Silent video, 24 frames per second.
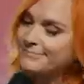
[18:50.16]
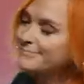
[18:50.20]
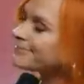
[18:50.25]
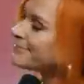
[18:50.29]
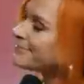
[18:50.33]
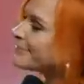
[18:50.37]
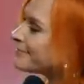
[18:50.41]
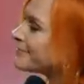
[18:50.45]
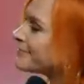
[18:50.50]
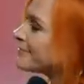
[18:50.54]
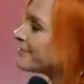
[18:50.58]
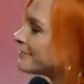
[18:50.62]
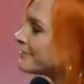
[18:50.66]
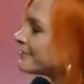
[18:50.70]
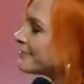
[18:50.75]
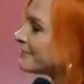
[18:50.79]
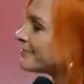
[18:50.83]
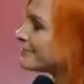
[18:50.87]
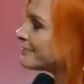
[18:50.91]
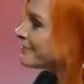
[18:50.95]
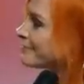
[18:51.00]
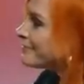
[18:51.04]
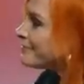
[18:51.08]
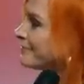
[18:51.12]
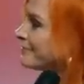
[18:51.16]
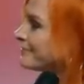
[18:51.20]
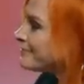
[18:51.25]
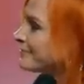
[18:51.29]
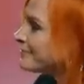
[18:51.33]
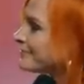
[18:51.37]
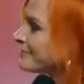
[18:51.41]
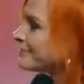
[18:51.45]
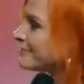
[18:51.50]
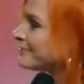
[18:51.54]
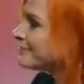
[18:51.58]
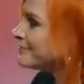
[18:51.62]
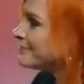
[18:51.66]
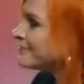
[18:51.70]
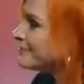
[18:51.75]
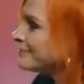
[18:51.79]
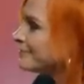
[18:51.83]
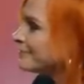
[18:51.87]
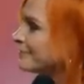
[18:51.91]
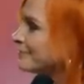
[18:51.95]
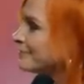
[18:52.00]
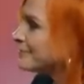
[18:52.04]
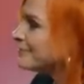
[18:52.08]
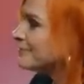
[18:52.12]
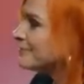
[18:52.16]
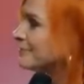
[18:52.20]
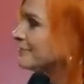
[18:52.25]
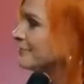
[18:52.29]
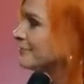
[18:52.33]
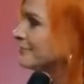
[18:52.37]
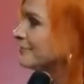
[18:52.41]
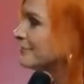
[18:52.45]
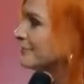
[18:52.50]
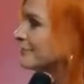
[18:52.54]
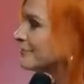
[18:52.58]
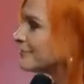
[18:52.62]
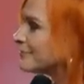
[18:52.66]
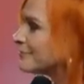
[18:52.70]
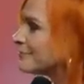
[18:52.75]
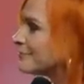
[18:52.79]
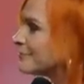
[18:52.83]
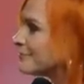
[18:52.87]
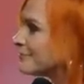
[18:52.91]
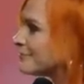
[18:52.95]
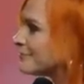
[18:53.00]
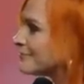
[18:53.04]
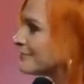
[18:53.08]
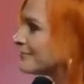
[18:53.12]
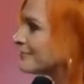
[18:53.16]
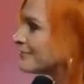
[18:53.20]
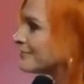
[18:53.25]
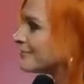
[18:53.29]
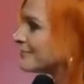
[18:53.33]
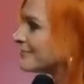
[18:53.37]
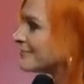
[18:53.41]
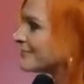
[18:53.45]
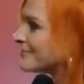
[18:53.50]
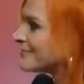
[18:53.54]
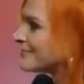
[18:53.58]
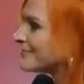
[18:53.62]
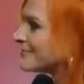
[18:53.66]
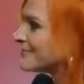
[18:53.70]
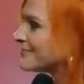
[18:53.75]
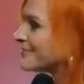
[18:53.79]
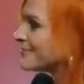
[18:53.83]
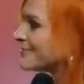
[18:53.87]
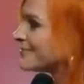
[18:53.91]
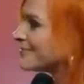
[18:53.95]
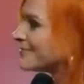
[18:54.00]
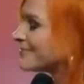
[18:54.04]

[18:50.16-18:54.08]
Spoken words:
The person shown says nothing.